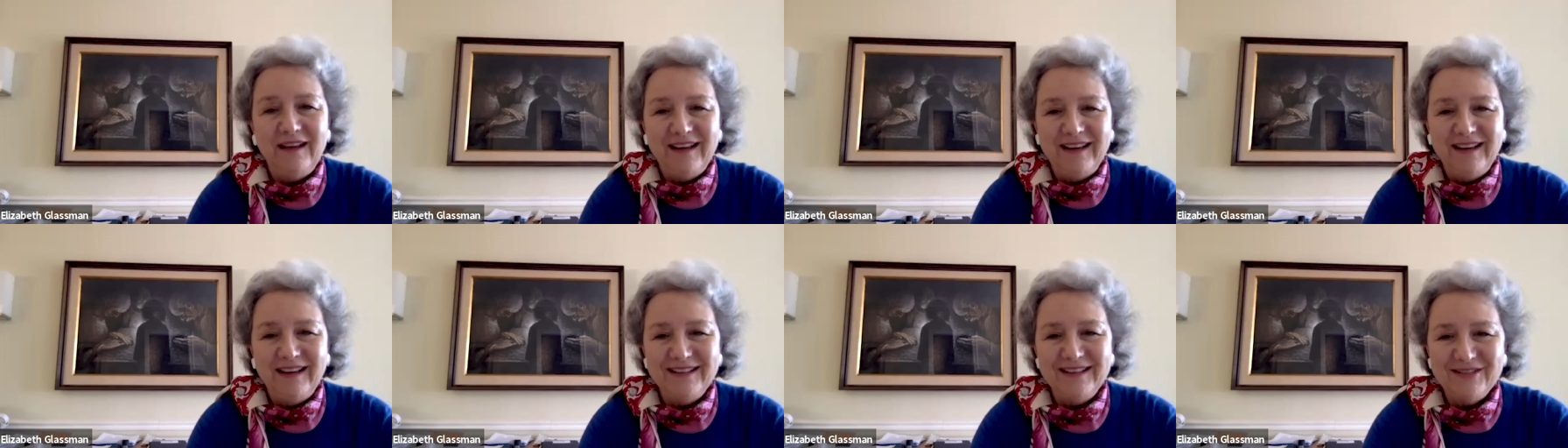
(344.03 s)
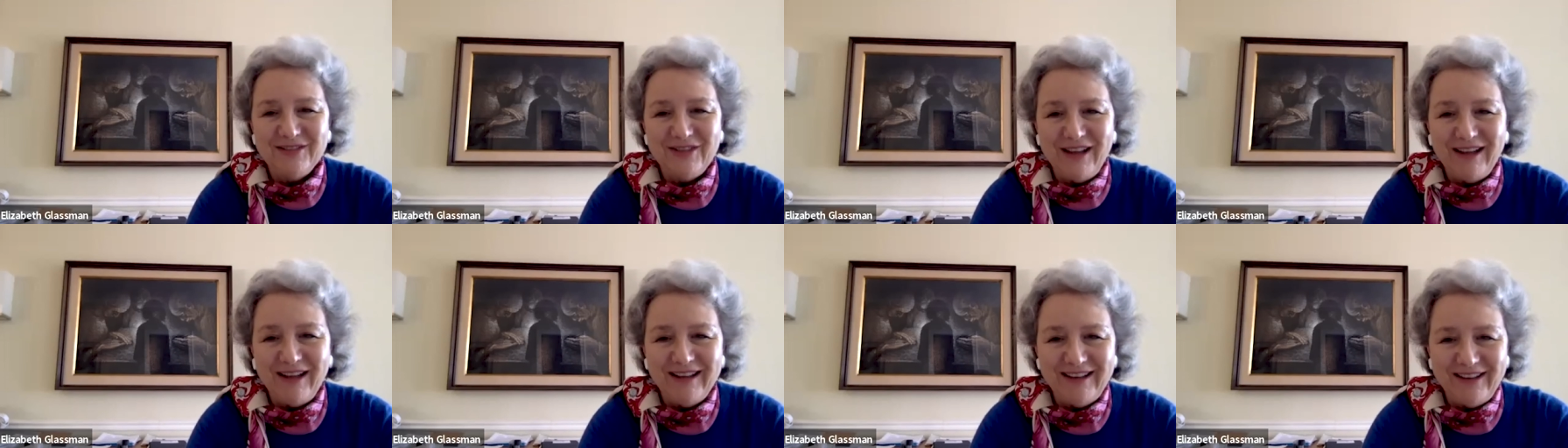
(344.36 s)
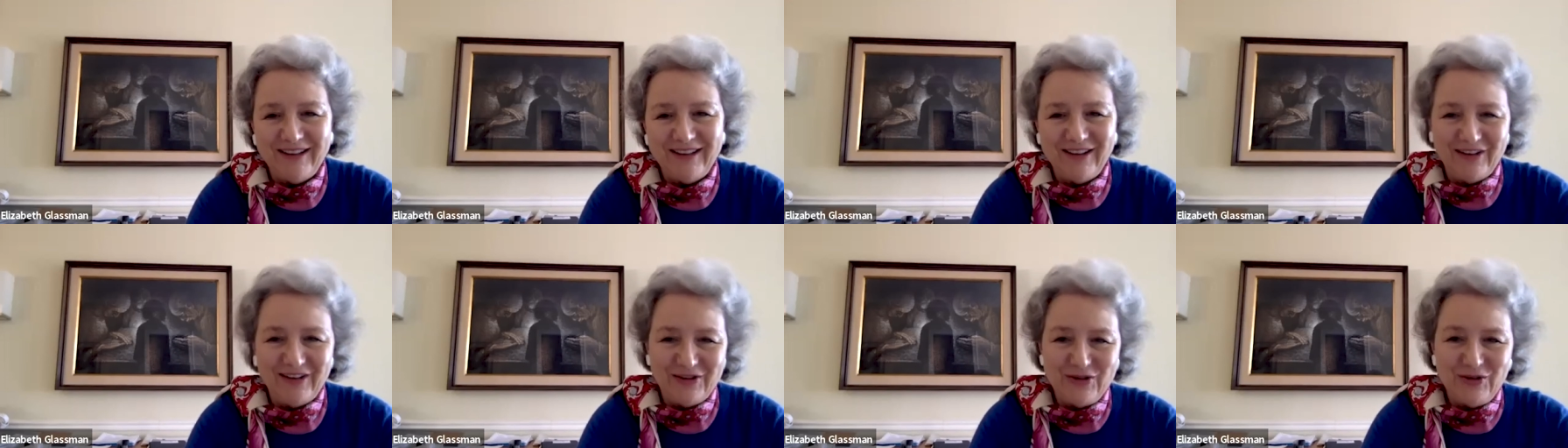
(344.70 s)
it's
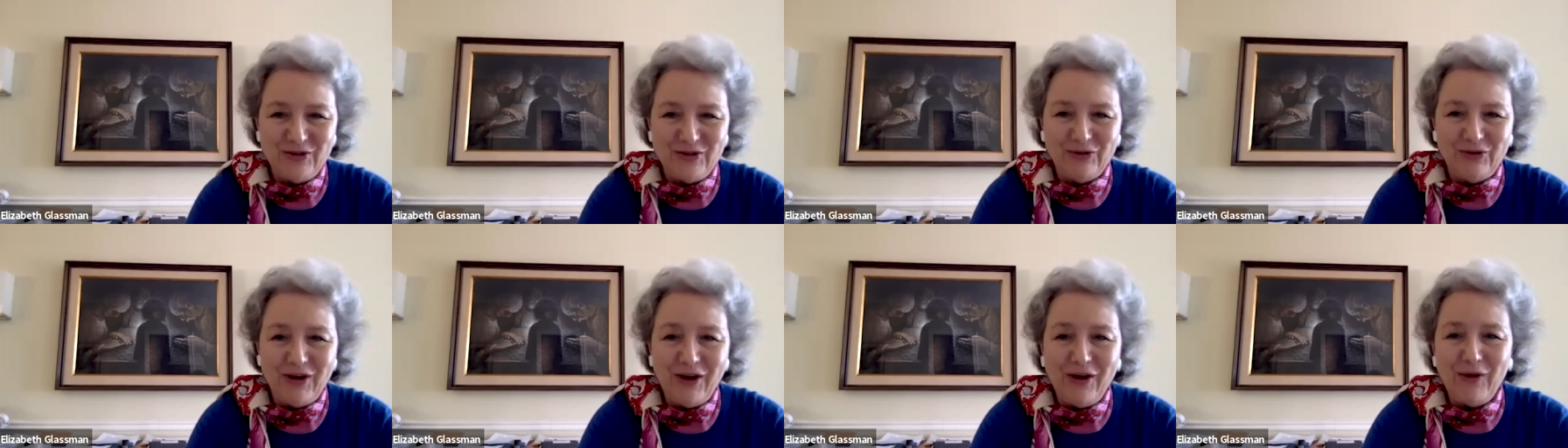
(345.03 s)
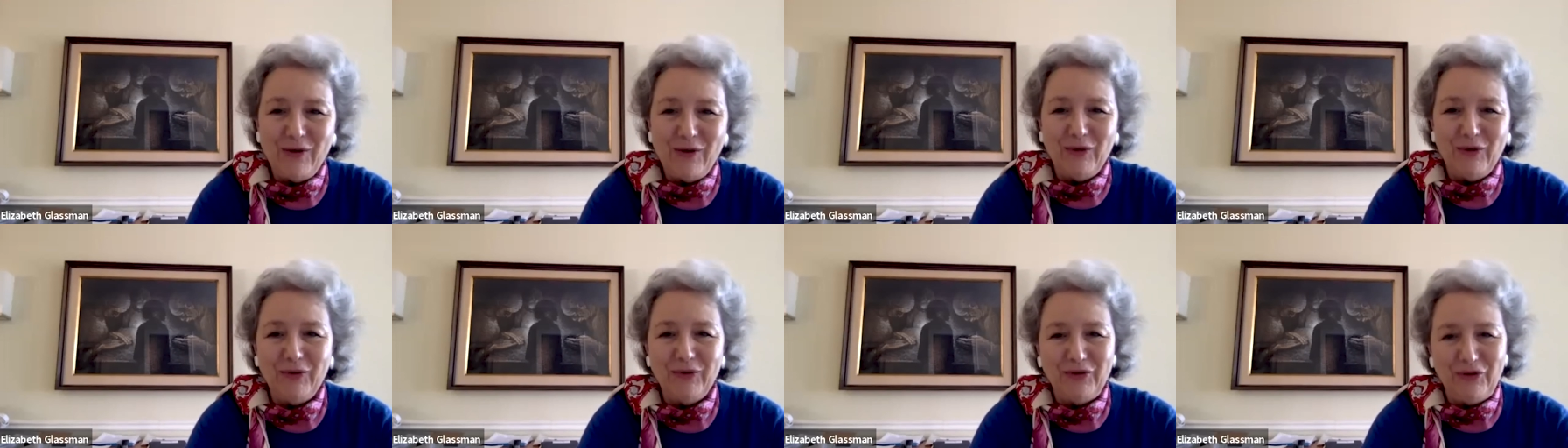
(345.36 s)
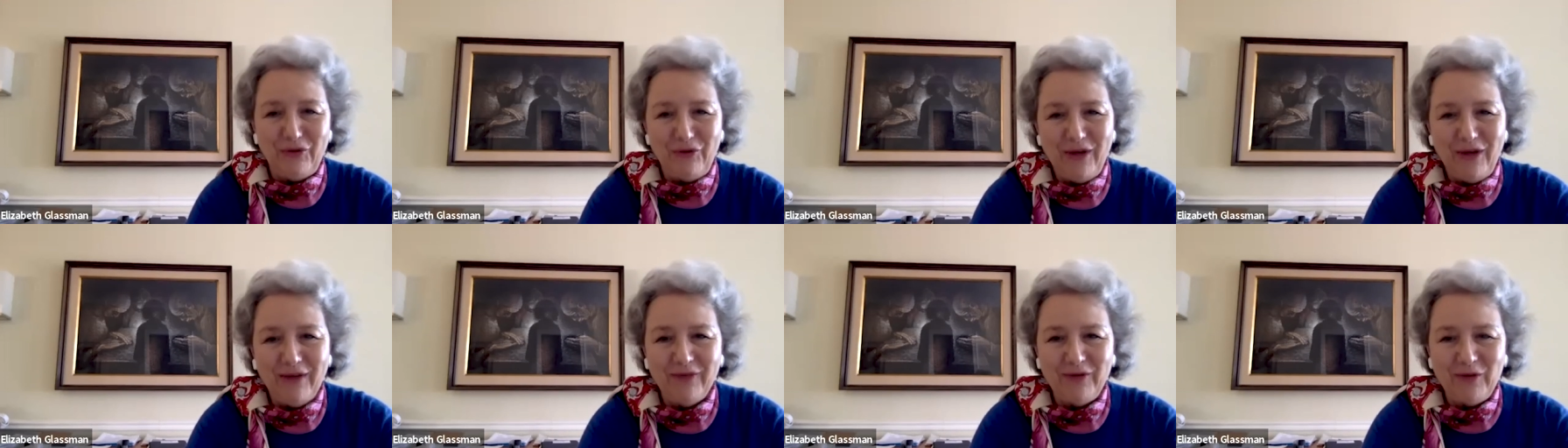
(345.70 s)
like, as you know,
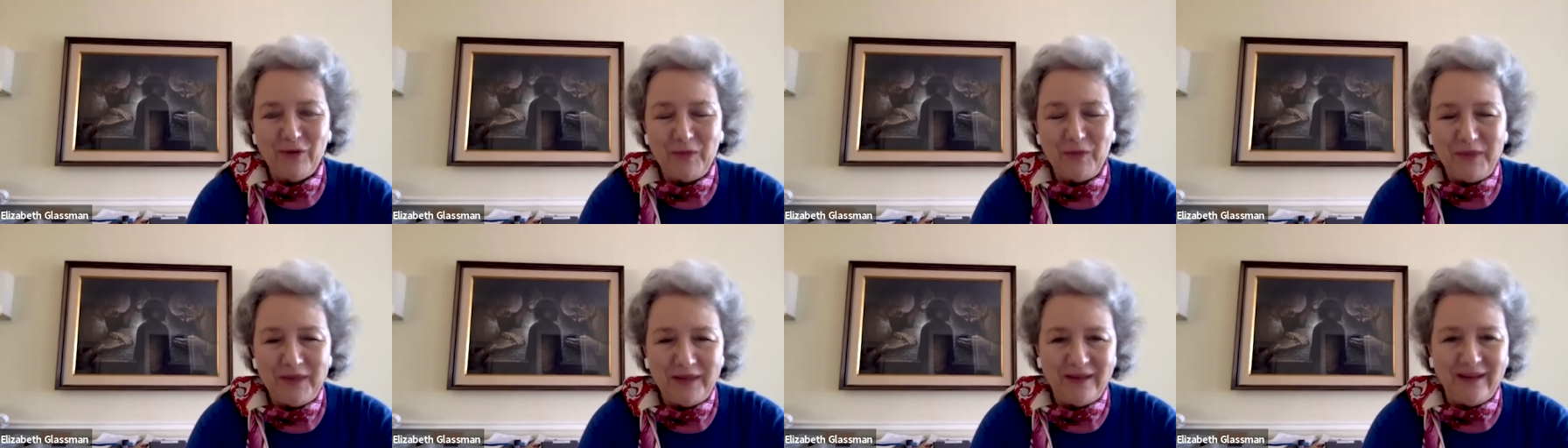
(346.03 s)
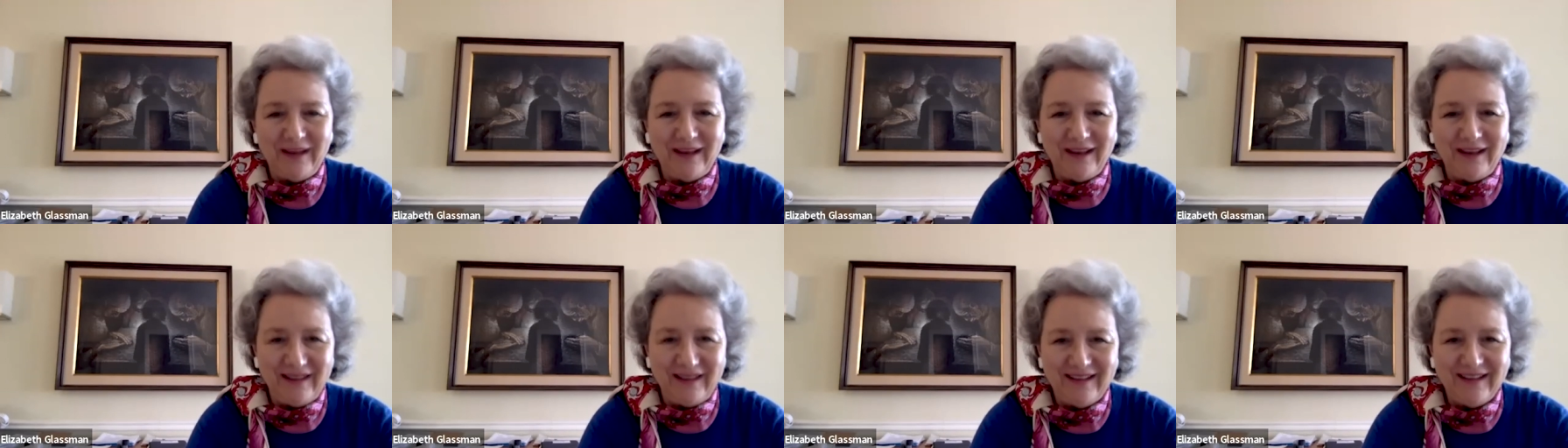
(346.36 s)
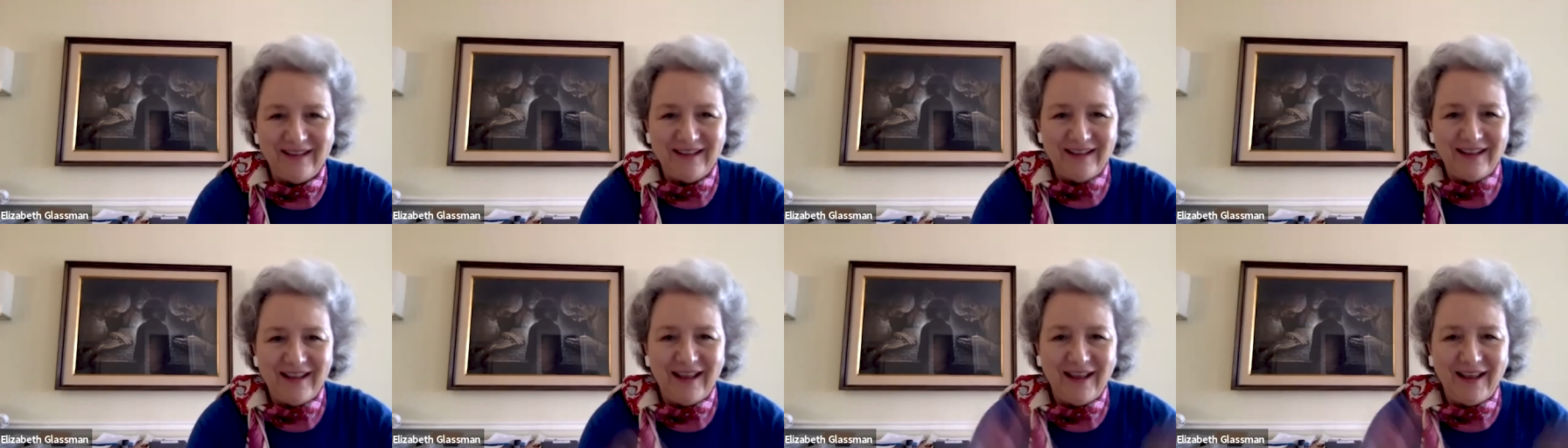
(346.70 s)
you have to be a
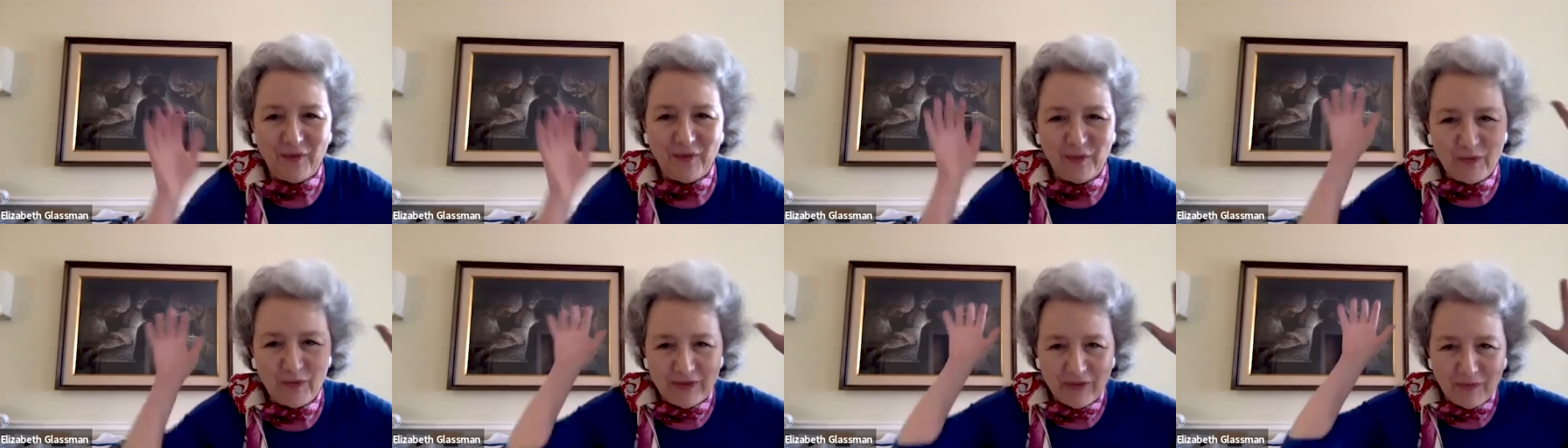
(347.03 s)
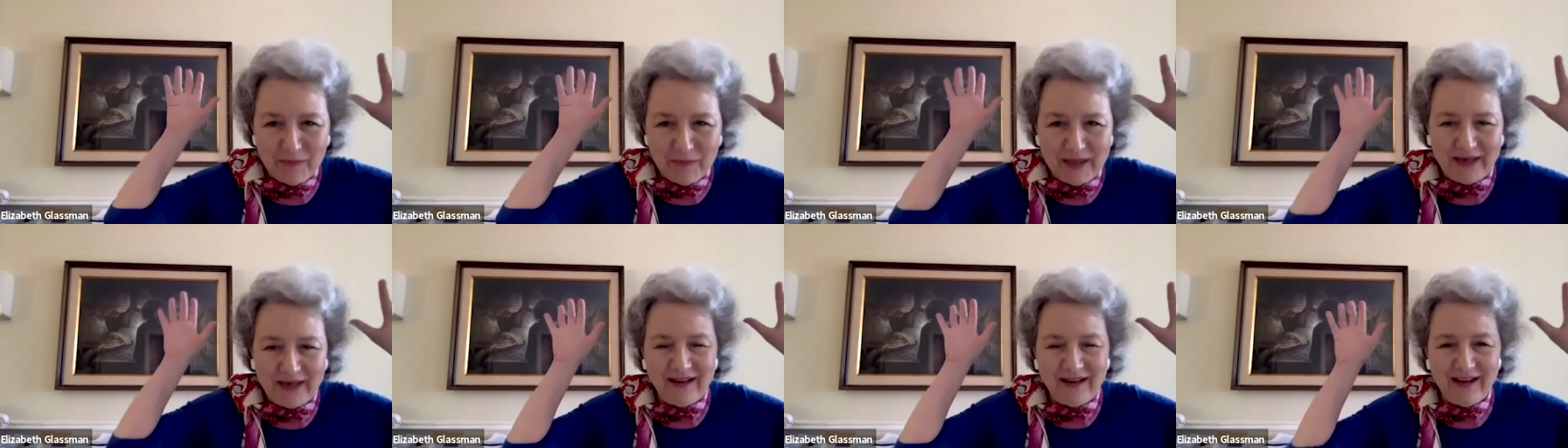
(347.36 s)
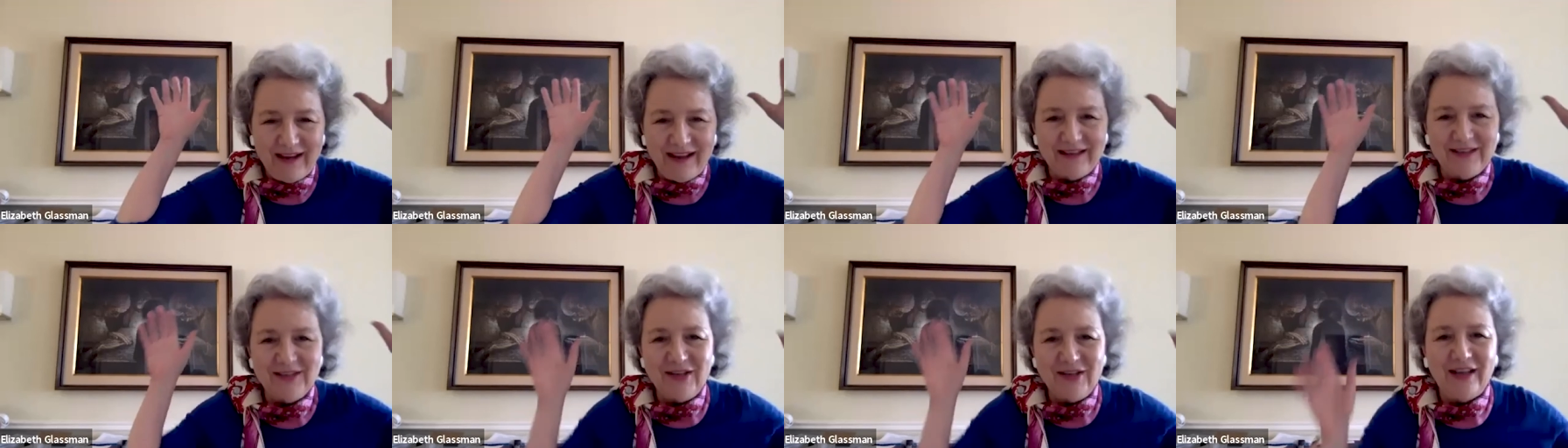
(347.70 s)
head with many
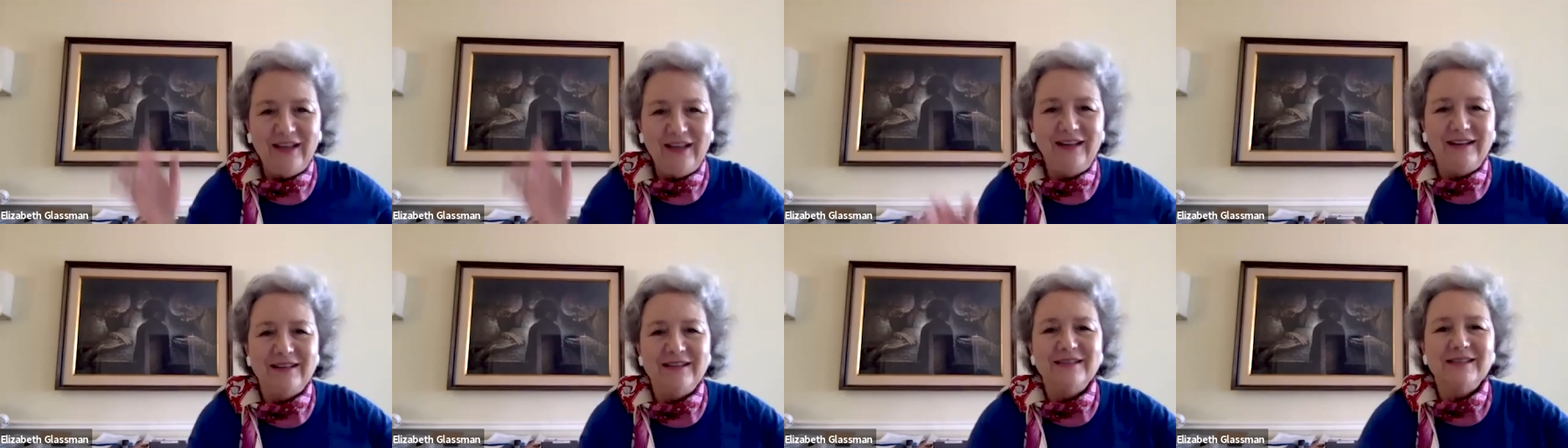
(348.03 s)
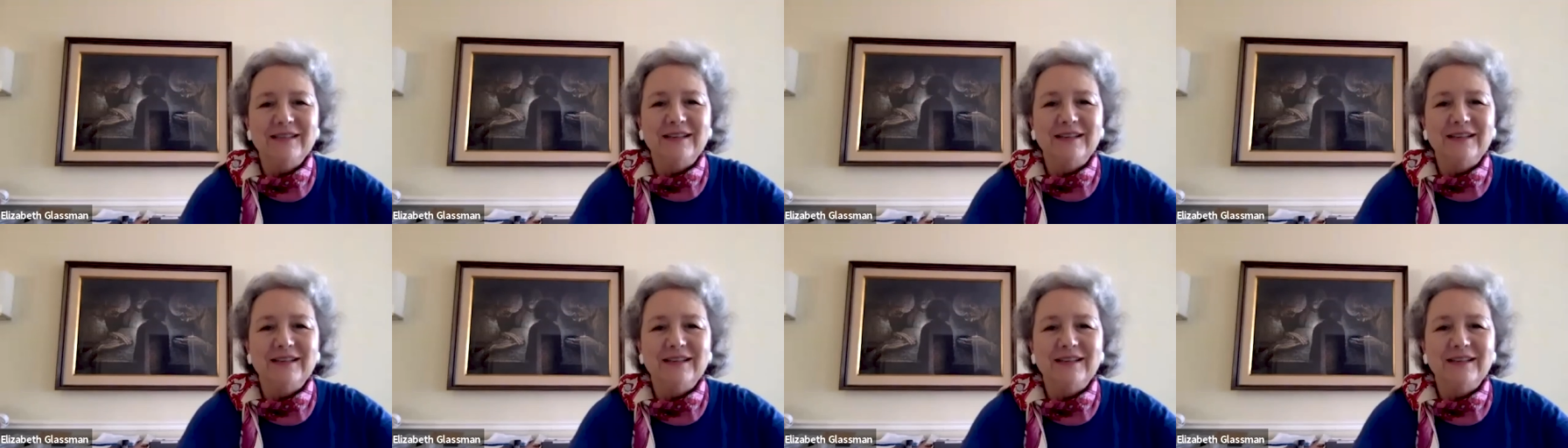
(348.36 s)
antennas,